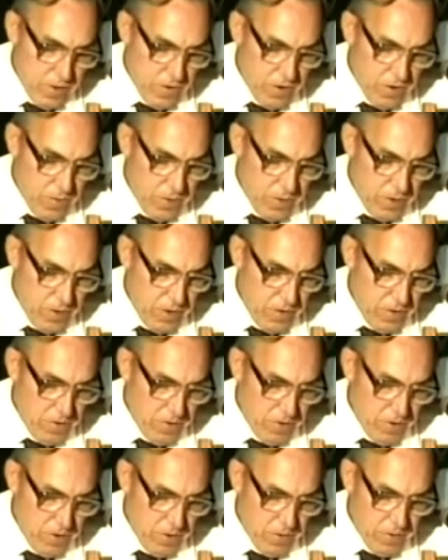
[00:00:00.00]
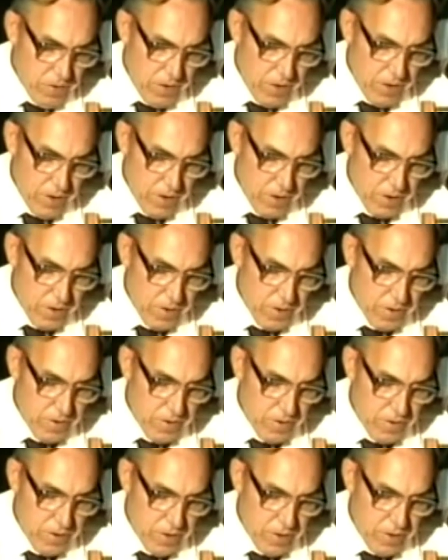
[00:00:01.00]
determination of
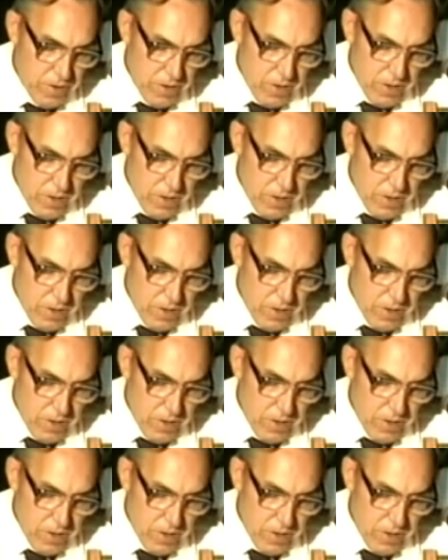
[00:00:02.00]
characters